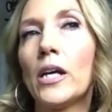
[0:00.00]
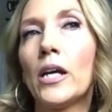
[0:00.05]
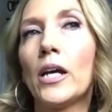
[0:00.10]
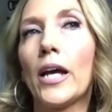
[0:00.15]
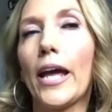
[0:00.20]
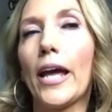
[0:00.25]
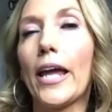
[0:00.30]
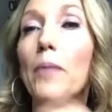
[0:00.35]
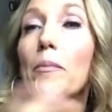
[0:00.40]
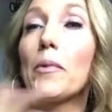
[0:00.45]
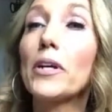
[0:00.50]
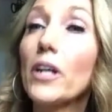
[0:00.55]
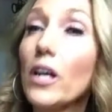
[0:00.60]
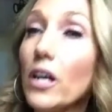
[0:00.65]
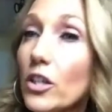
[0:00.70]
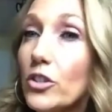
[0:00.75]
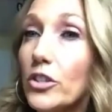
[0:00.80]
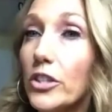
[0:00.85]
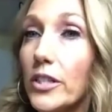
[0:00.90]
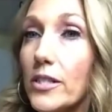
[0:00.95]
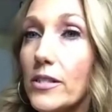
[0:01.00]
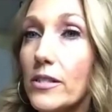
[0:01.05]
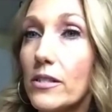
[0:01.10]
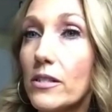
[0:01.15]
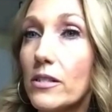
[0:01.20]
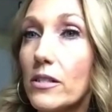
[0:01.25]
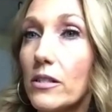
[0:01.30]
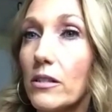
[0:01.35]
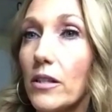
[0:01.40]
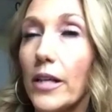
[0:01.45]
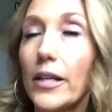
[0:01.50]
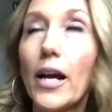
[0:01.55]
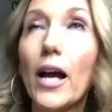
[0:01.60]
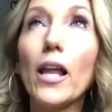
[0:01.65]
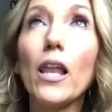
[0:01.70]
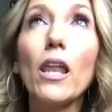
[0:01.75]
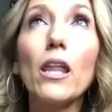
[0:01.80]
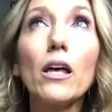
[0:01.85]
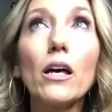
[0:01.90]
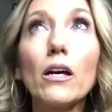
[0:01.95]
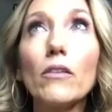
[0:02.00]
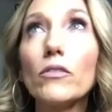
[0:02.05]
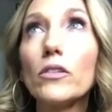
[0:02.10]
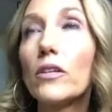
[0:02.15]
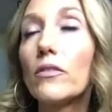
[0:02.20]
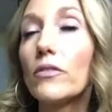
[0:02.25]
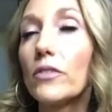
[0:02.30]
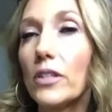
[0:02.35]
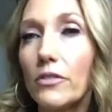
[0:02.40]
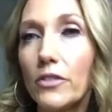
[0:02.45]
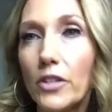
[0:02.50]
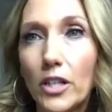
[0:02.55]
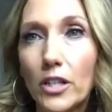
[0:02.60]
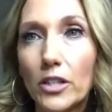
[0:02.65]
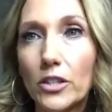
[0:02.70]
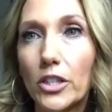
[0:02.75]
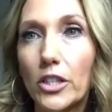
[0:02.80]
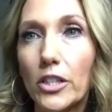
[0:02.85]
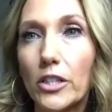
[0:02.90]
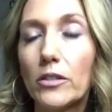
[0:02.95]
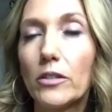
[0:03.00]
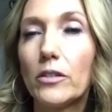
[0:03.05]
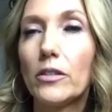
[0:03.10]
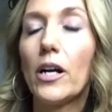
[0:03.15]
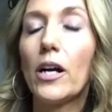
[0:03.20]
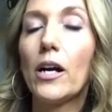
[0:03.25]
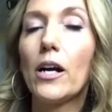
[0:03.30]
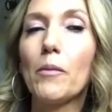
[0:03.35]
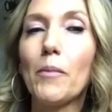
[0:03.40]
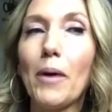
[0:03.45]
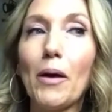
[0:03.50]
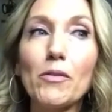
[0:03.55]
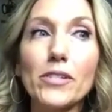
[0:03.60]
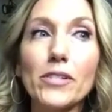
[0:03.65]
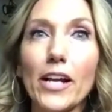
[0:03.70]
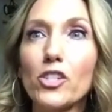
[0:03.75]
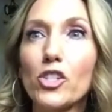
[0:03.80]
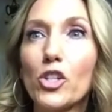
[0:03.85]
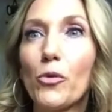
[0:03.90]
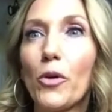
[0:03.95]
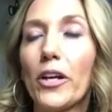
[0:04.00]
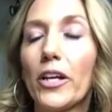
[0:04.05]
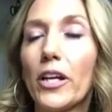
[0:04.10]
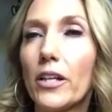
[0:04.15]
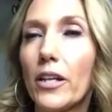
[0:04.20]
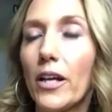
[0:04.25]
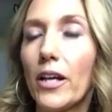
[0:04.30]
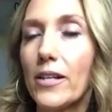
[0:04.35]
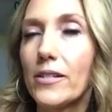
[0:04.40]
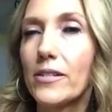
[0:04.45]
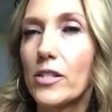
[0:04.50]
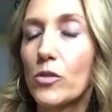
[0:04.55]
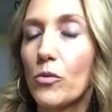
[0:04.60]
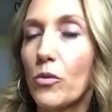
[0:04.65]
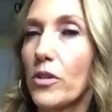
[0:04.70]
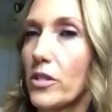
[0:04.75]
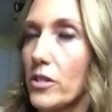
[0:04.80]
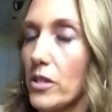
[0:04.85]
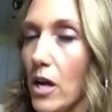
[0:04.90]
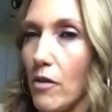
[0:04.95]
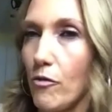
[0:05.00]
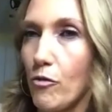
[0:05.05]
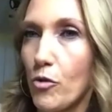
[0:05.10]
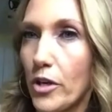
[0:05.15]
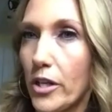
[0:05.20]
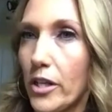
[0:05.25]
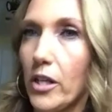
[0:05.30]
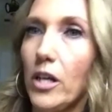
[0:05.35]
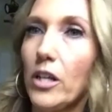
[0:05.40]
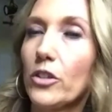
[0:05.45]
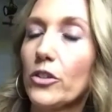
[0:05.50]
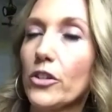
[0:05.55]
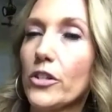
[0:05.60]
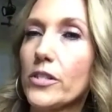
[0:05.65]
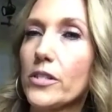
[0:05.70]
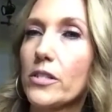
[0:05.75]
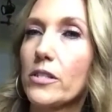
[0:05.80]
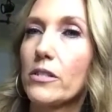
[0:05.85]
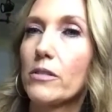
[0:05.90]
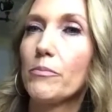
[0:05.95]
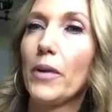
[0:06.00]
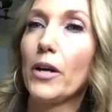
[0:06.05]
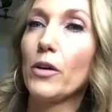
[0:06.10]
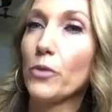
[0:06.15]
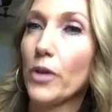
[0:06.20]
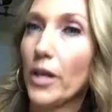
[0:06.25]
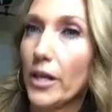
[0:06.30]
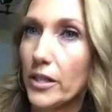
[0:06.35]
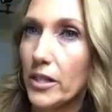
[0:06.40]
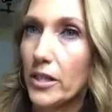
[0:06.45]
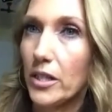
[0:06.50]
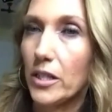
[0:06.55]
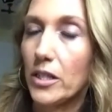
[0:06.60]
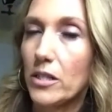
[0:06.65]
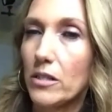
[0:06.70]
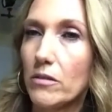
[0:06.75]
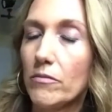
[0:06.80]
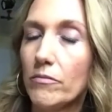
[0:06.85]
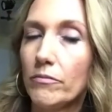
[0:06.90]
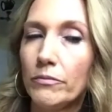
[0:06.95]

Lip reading: And I'm a colorist. Like, I love, love, love color. I was actually recognized as one of the top 40 colorists by Redken